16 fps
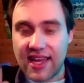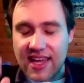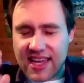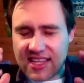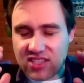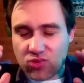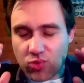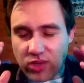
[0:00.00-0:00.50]

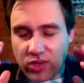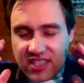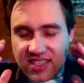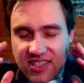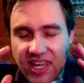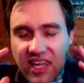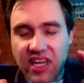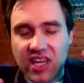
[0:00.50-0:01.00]
is
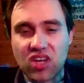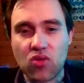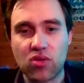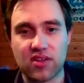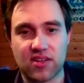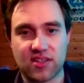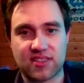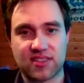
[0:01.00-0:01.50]

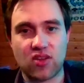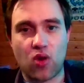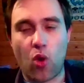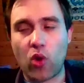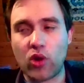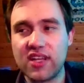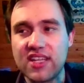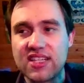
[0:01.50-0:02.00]
ridiculous on